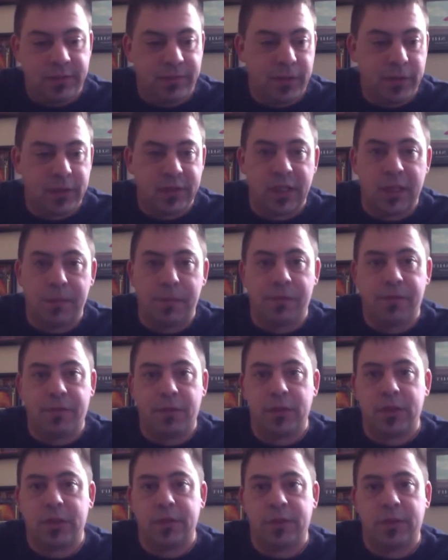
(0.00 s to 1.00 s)
For example,
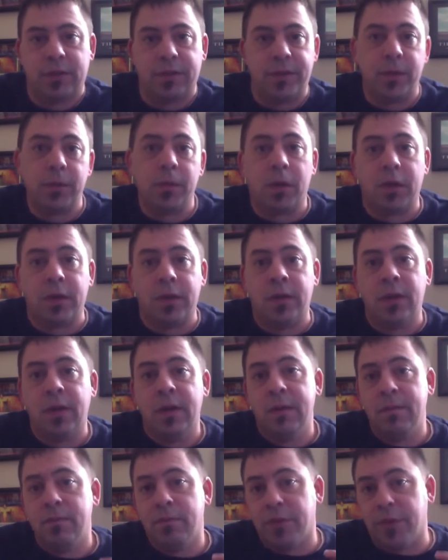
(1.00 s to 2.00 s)
first of all, if you want
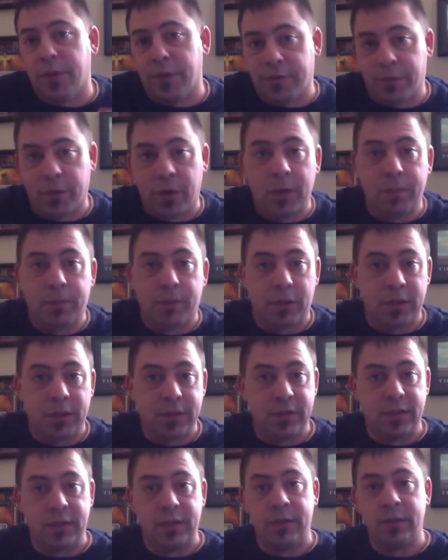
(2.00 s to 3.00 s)
the front
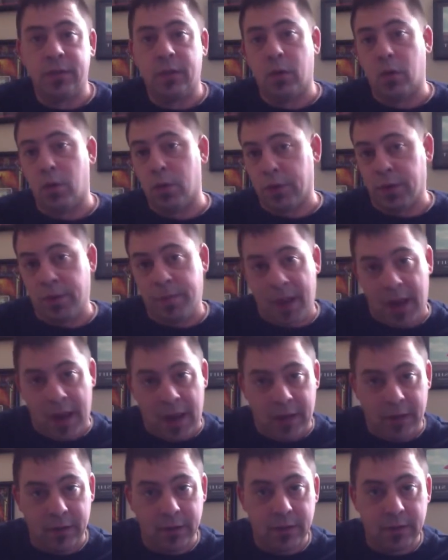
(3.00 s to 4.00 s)
printed or the
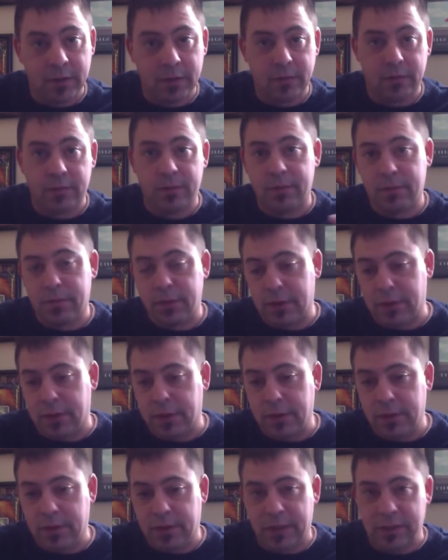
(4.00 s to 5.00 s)
back,
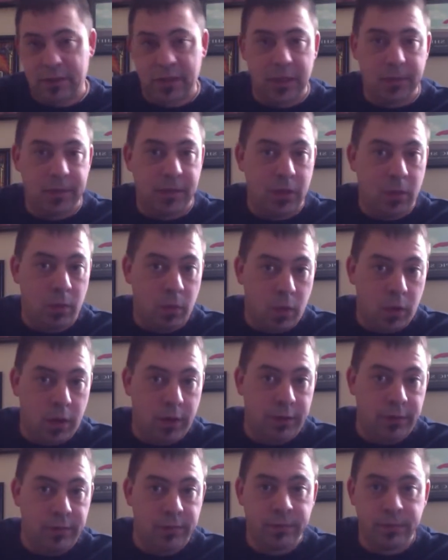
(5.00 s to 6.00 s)
that's going to be a
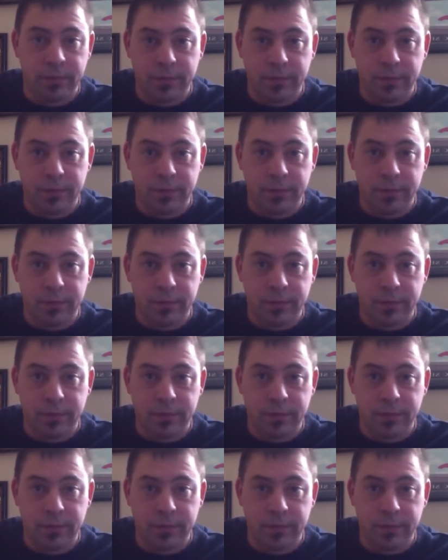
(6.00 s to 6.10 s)
one